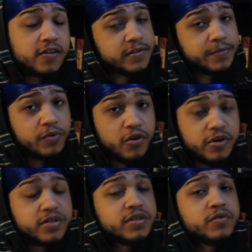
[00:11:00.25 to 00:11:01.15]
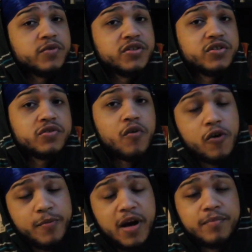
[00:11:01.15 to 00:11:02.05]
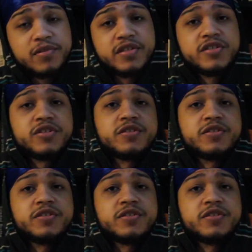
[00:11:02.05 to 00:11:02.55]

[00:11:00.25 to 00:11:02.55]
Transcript: in all the sports, which is the quarterback